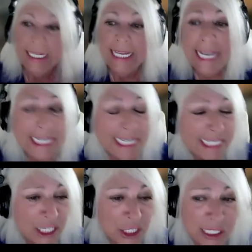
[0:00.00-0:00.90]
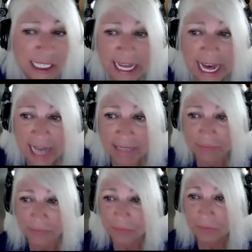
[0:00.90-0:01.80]
In addition to that,
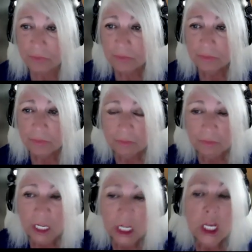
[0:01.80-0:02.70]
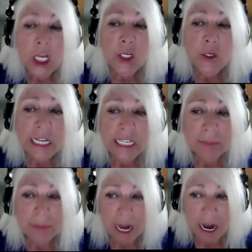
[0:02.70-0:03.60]
you need a
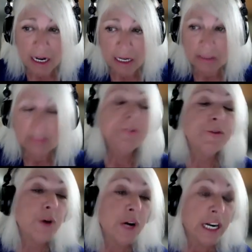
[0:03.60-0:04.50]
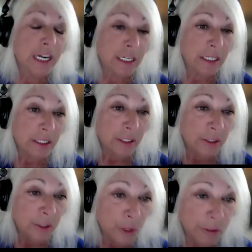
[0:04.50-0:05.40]
blog for
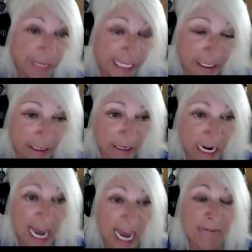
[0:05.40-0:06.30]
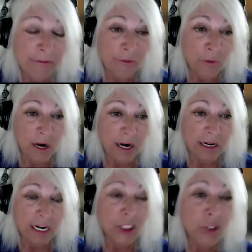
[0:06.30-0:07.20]
your reader and for
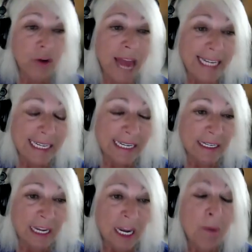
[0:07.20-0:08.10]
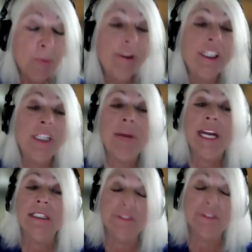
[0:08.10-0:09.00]
attracting
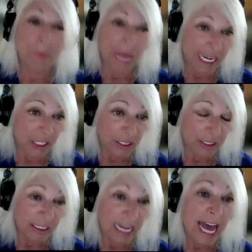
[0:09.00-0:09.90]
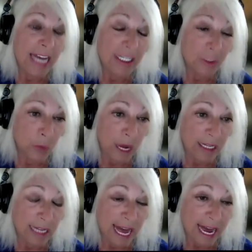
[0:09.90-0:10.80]
prospective patients, as well
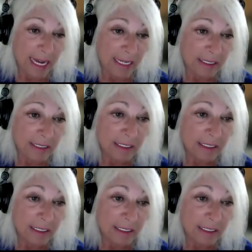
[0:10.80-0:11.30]
as